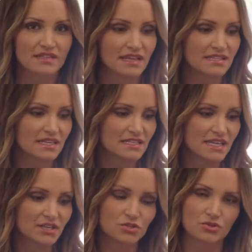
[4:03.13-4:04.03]
That's gonna
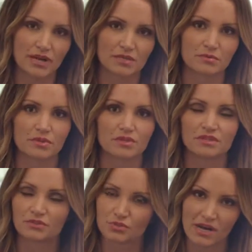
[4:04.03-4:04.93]
take you
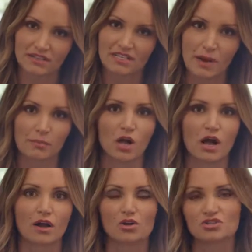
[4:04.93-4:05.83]
directly to my
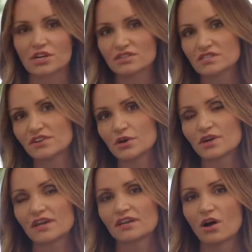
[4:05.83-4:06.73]
blog. I'll share this video
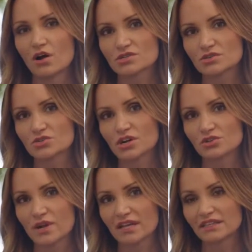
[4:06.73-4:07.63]
again, and I'll also share
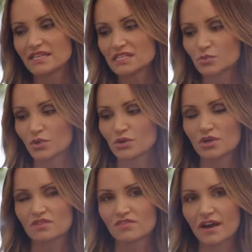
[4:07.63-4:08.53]
direct links where you
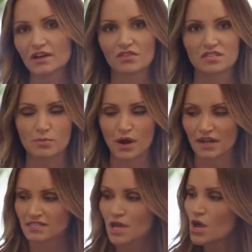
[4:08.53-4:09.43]
can find all these
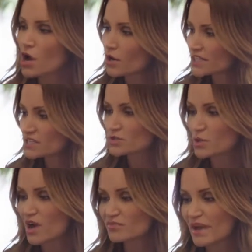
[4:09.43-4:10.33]
products. Okay, so
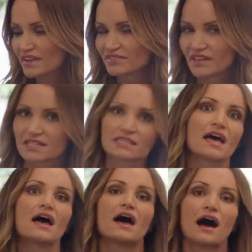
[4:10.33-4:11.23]
12 benefits.
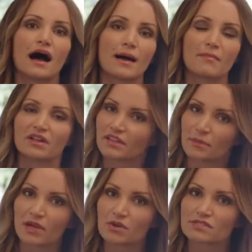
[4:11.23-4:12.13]
A
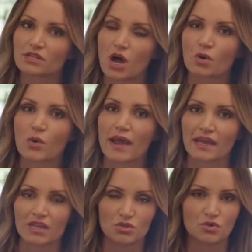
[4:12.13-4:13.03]
little bit goes a long
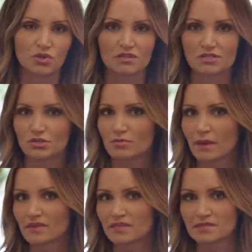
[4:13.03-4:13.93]
way. You can do
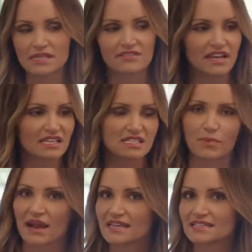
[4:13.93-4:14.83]
maybe 7-8
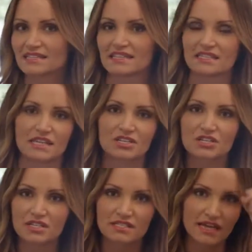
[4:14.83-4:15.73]
sprays in the
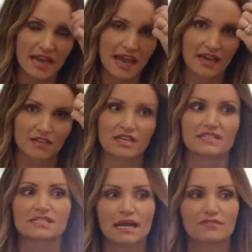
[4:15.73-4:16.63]
extensions, and
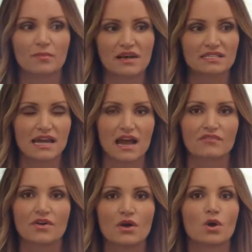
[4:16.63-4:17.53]
it's kind of a
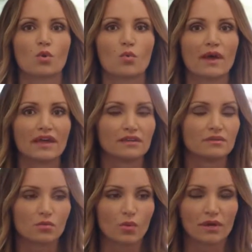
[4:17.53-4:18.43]
must-have
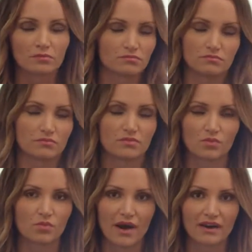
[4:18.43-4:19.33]
when
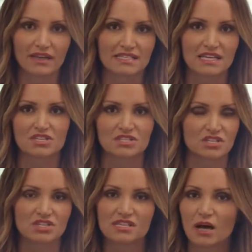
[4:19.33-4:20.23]
wearing extensions.
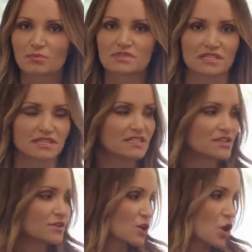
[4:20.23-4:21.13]
It just helps it
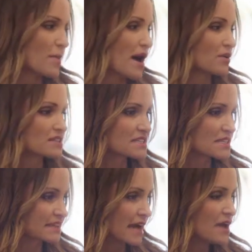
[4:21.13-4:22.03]
easier to comb out and things
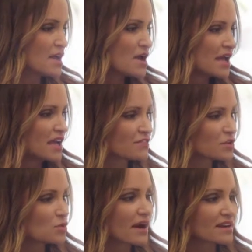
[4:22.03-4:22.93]
like that. If
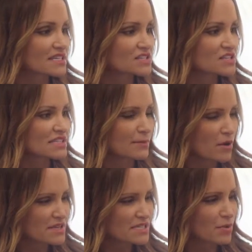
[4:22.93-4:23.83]
you wear extensions, I'm
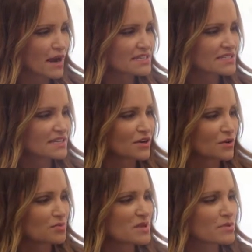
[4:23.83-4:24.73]
always surprised to
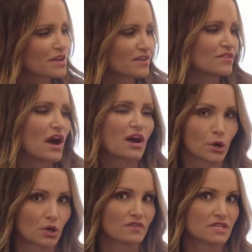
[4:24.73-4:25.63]
hear people that have not
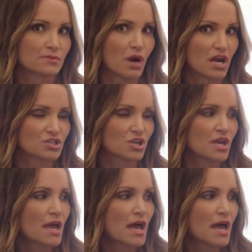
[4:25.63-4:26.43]
heard of this brush.